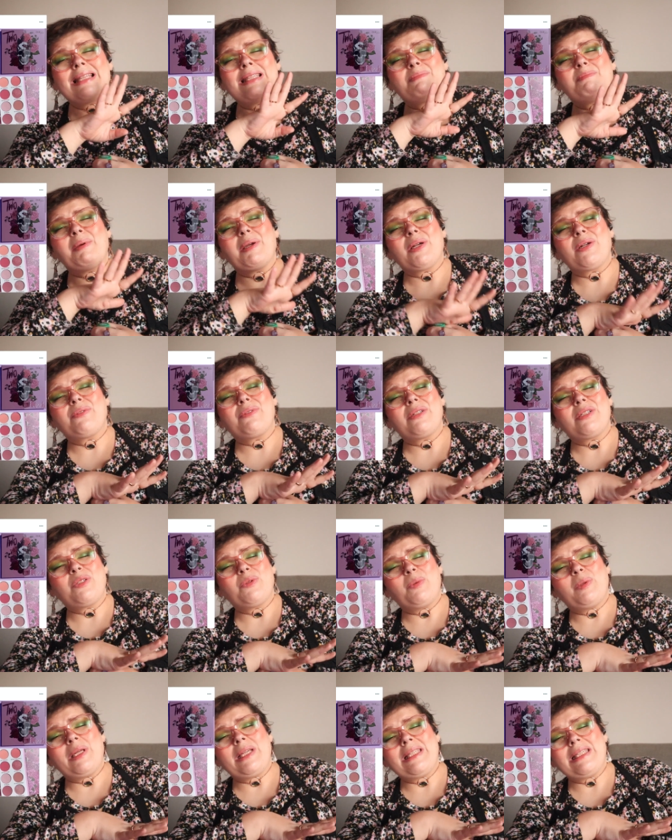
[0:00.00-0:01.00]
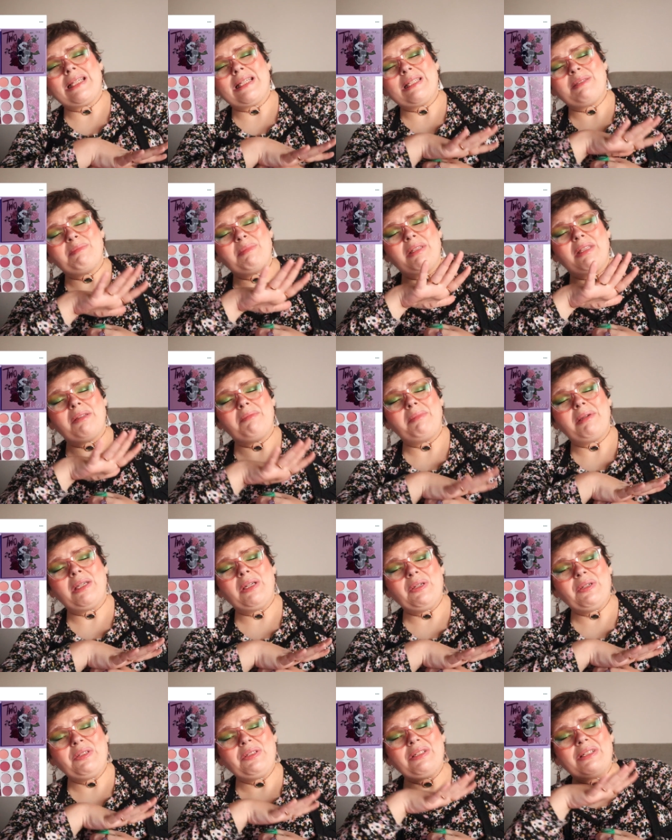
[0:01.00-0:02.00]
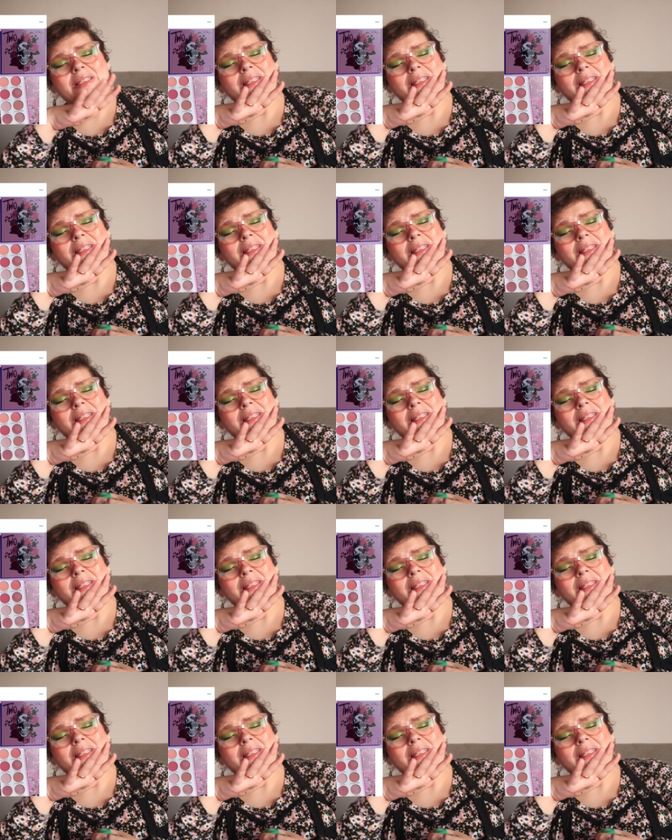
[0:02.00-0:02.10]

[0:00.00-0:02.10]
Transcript: bigger than twenty-six millimeters.